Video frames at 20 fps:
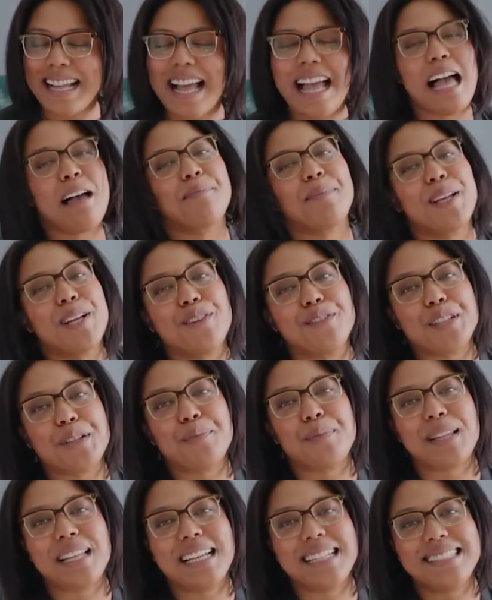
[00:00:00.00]
Happy
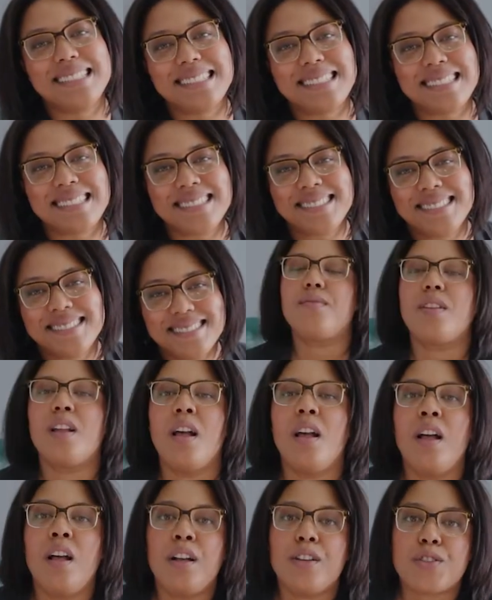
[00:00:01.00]
green plants.
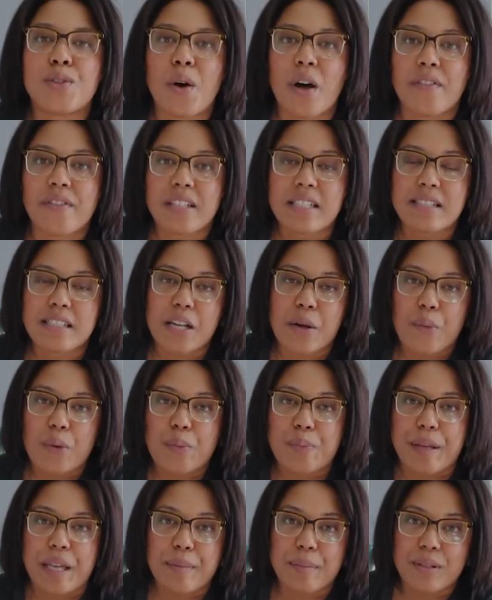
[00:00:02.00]
So obviously I
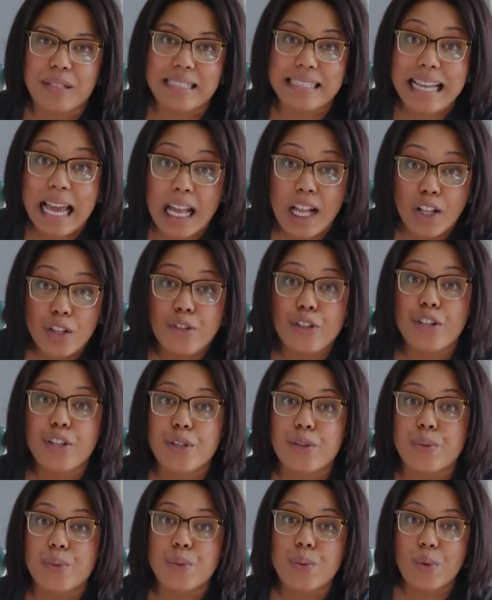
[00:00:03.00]
won't be able to tell
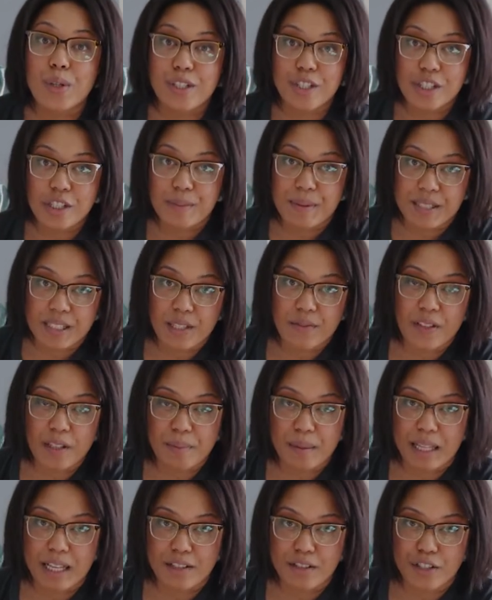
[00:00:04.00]
you which
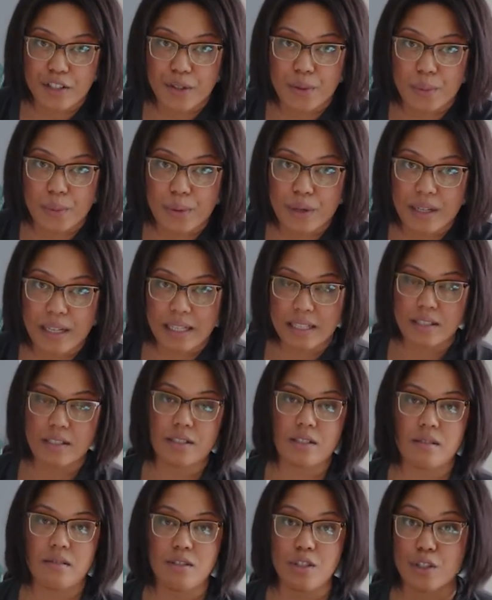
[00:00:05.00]
specific plants are going to work
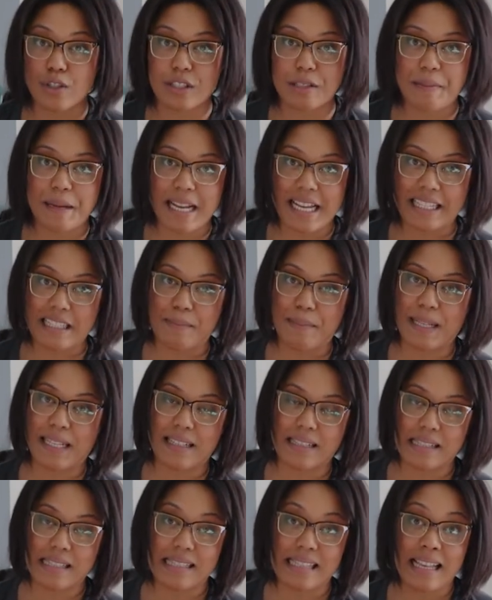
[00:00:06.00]
in your space
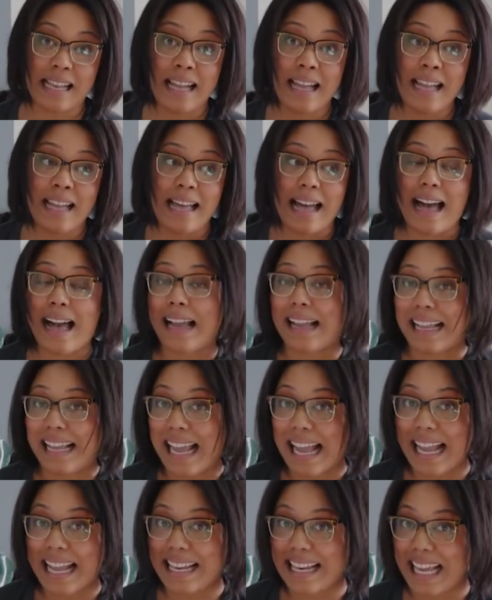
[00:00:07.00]
because I
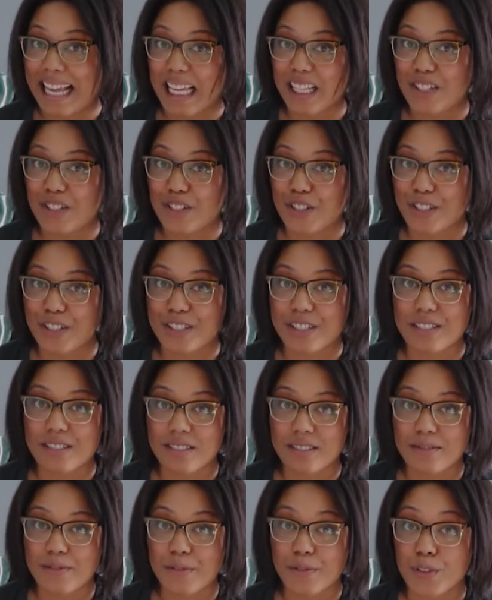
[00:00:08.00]
can't
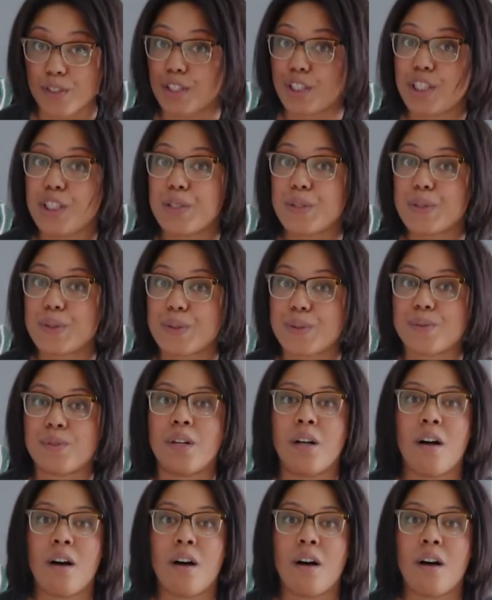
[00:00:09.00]
answer for you